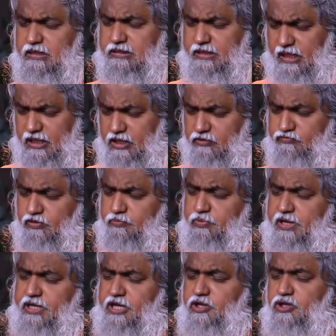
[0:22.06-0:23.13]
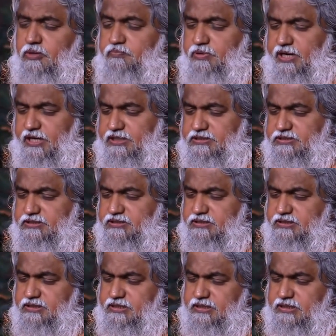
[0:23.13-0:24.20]
Thank you for breaking your bread
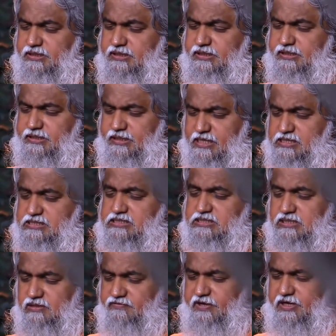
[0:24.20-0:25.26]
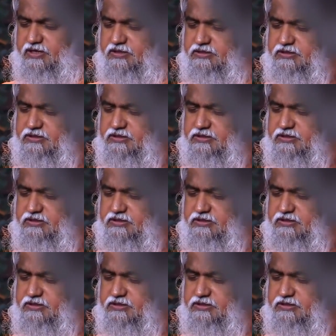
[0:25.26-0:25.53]
and serving